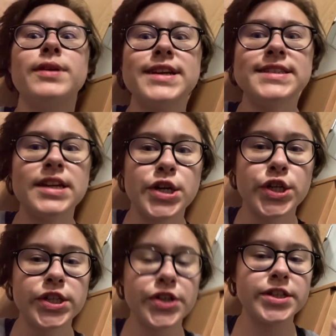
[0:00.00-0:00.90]
When I said
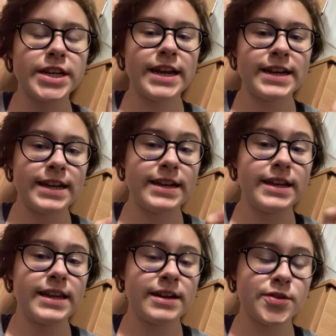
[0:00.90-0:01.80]
earlier that I had a
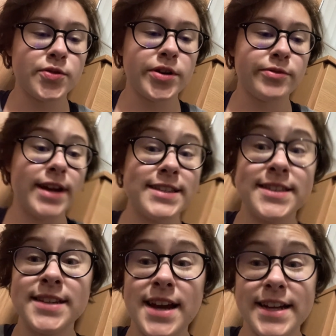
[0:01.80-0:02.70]
headache and I was going to
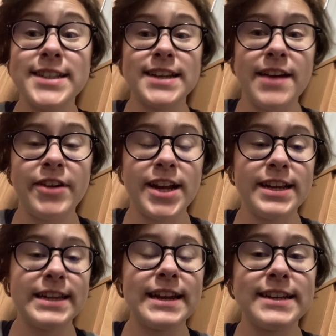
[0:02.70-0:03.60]
rest, I did have a
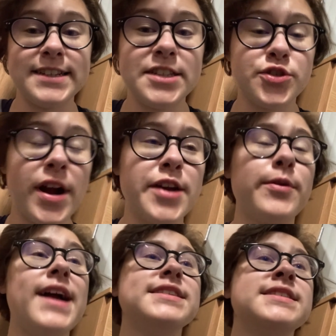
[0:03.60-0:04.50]
headache and I did try to
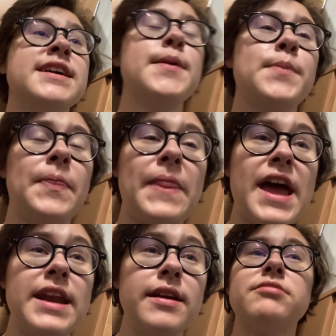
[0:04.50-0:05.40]
rest but
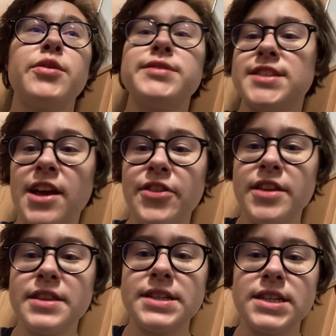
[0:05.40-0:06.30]
then there was
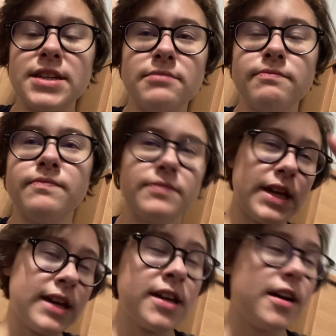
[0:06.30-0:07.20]
nothing that didn't
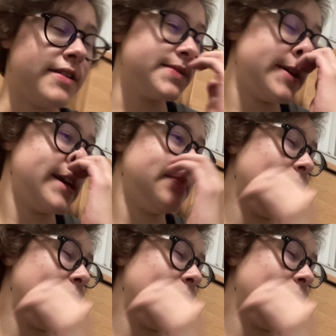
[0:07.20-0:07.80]
like cause my head